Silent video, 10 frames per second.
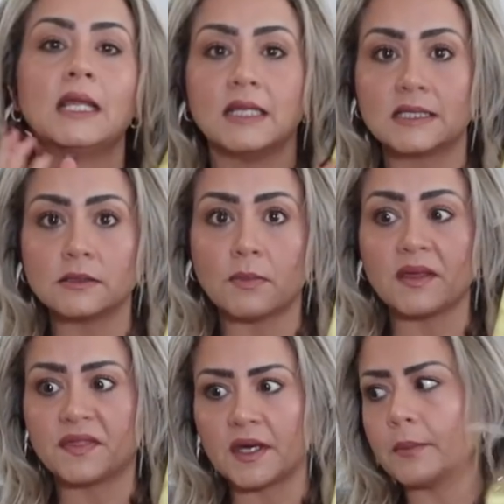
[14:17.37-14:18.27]
This is my
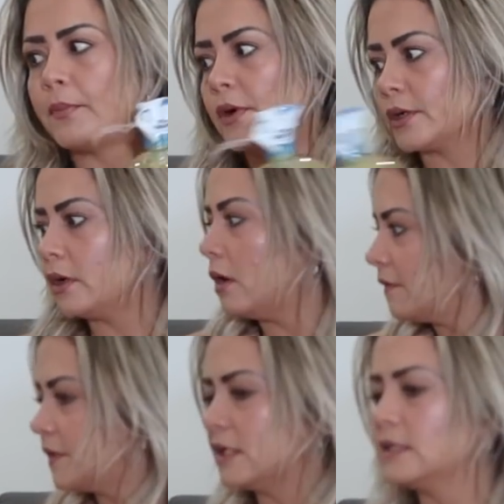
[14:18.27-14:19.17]
third bottle
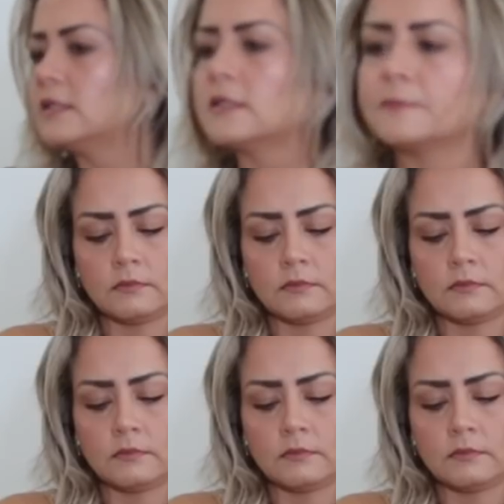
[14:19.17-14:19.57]
of this.